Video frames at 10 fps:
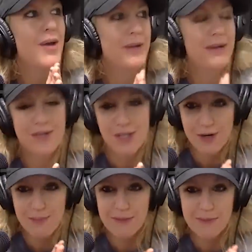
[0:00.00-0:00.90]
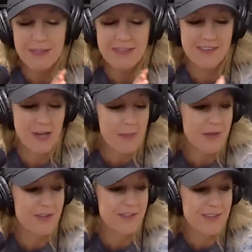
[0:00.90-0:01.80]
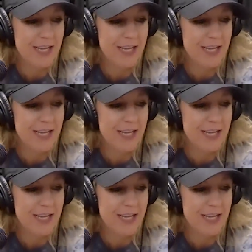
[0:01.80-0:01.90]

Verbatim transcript: We were talking about women's doubles,